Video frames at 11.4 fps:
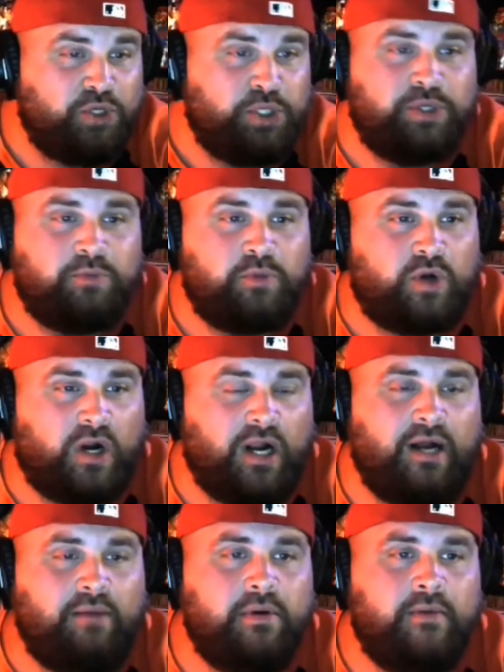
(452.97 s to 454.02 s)
you
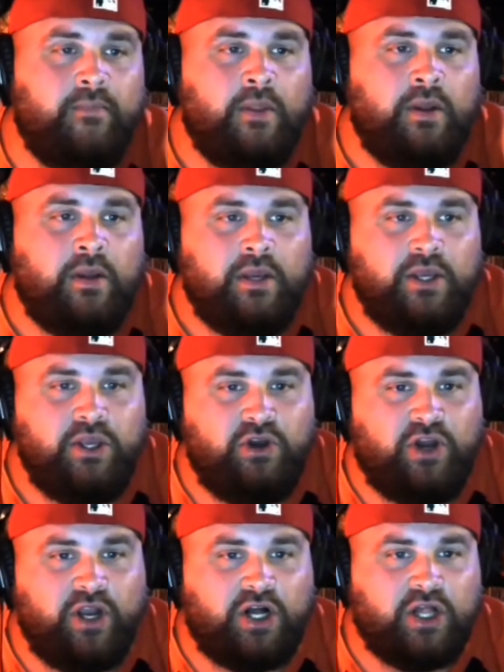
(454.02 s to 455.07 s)
subscribe, you
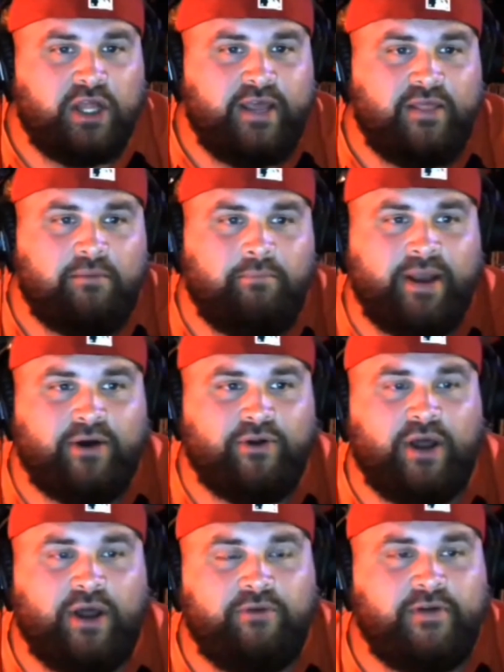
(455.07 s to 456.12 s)
can click the bell
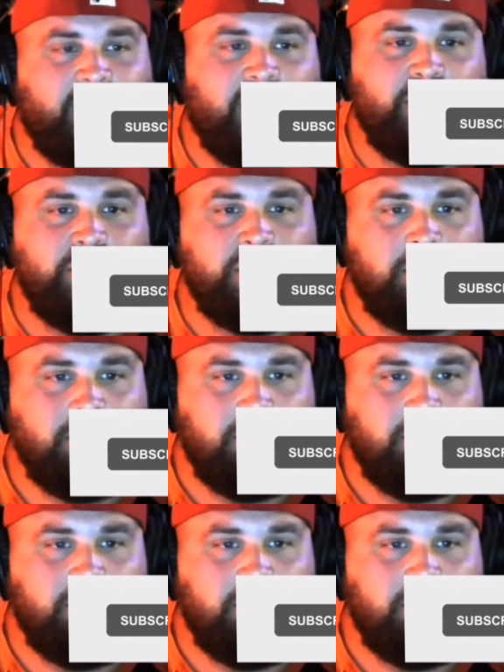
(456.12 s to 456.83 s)
notification,